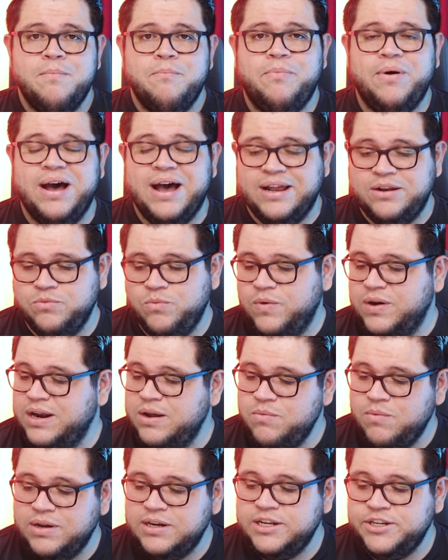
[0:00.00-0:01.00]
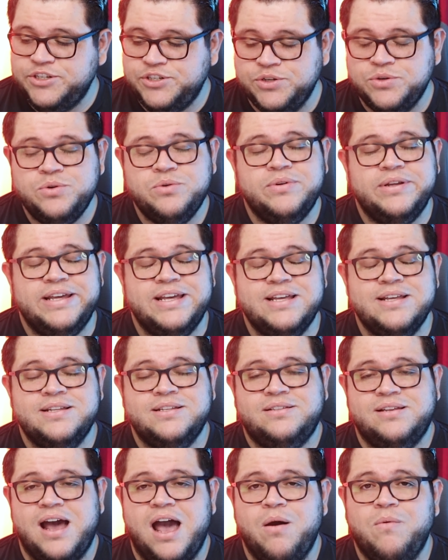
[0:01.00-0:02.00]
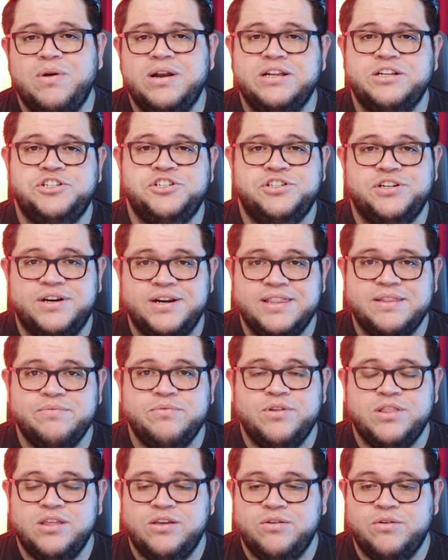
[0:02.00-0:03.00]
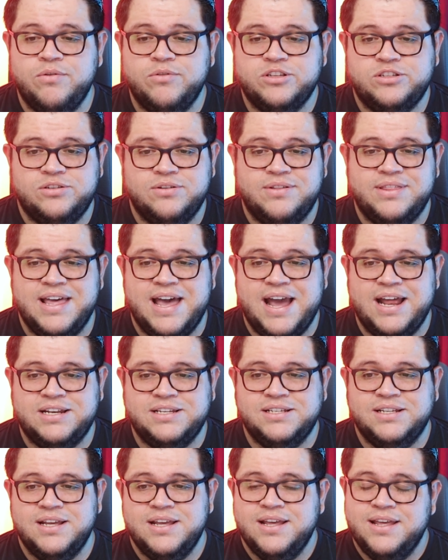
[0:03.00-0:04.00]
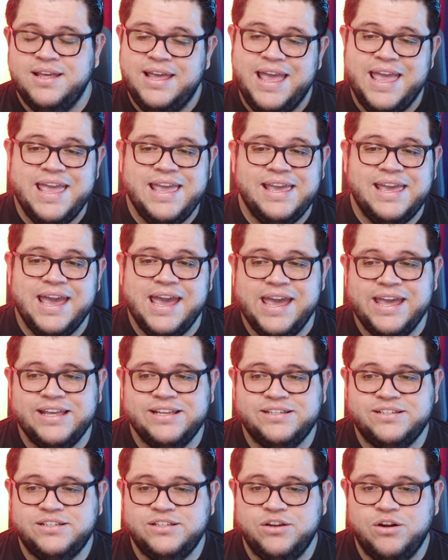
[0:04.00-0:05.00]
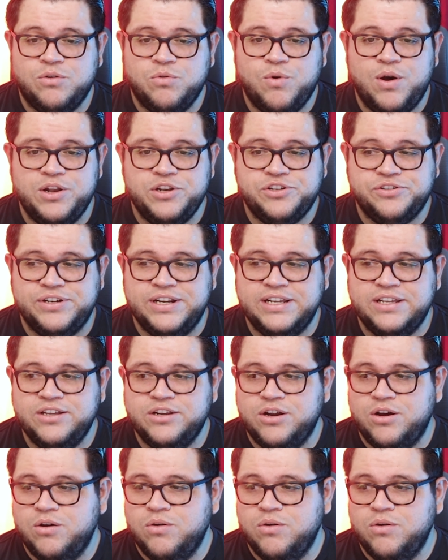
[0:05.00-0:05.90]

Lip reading: but what I want to do is I want to share them with you so that in case you're wondering,